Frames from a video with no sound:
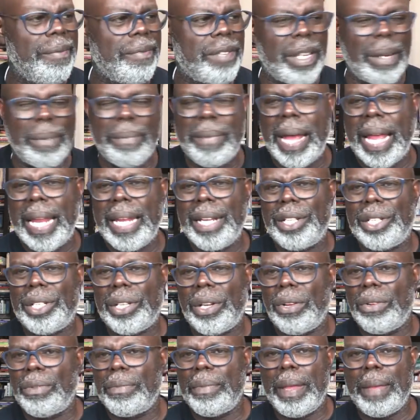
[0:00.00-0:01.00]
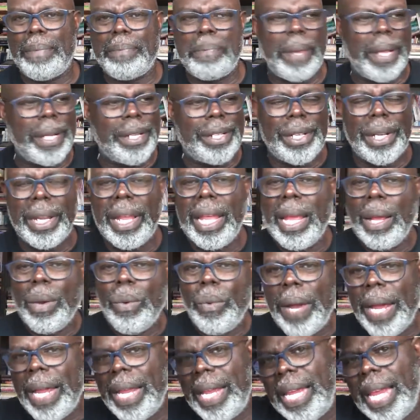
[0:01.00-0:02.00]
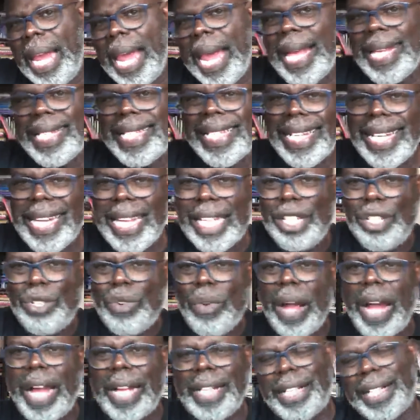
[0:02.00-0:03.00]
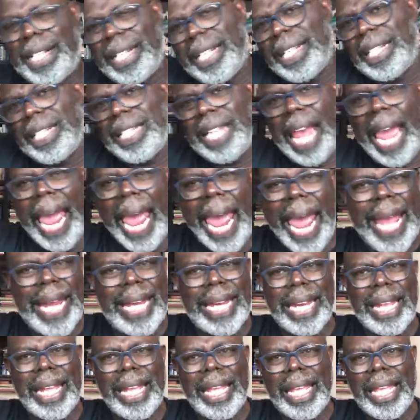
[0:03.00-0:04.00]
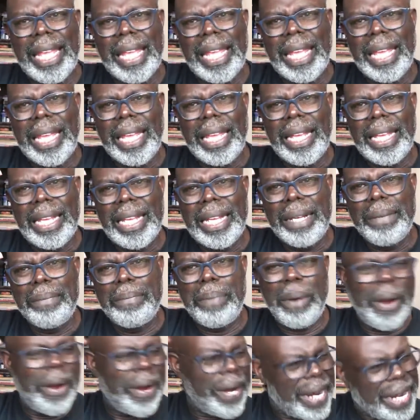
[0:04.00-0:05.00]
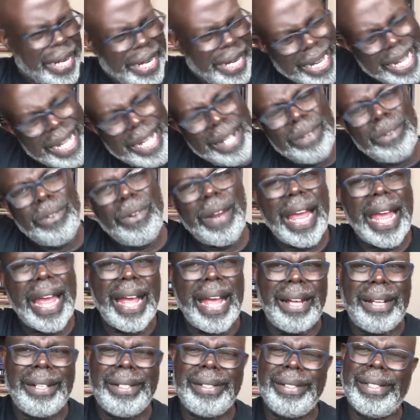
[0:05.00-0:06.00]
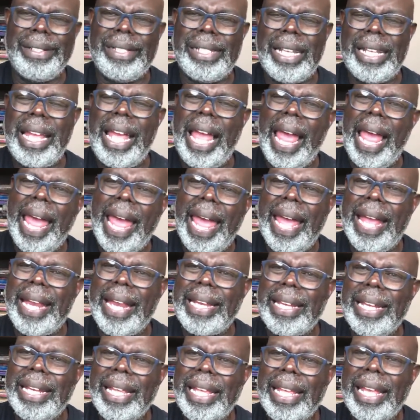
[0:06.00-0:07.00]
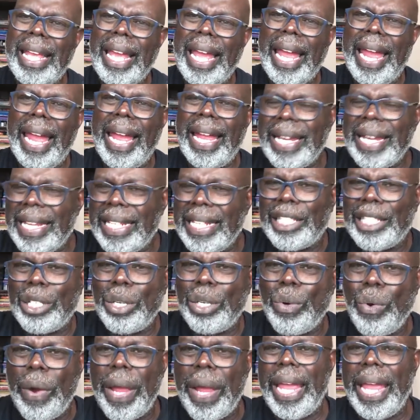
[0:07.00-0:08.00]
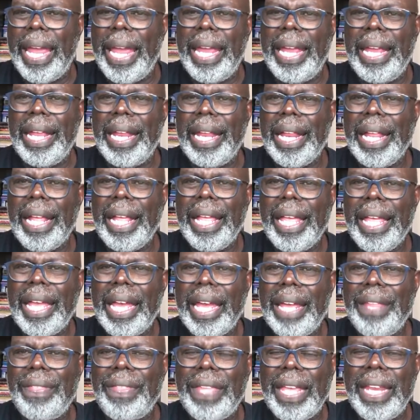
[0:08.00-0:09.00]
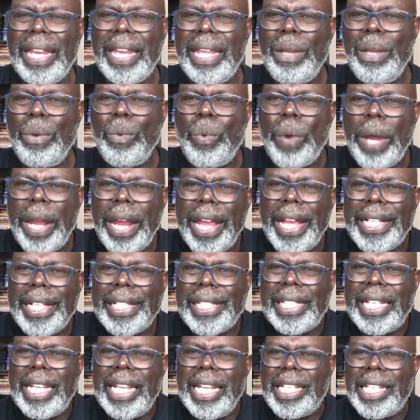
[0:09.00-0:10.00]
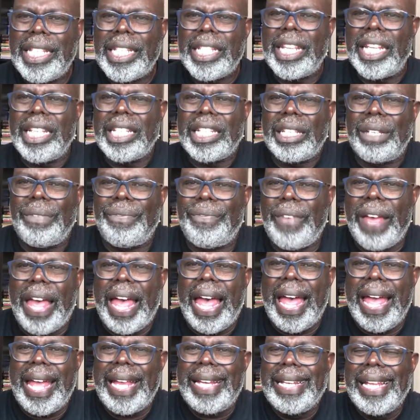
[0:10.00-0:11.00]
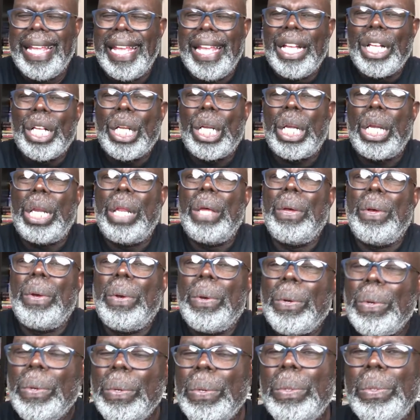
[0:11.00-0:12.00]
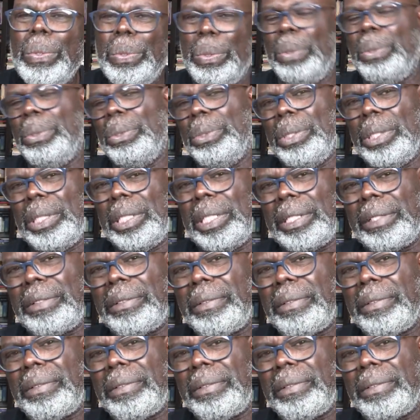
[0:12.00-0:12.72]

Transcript: Somebody showed me a picture where he has an androgynous hat, burgundy around the hat, and it's gray. And then he wears these sissified clothes.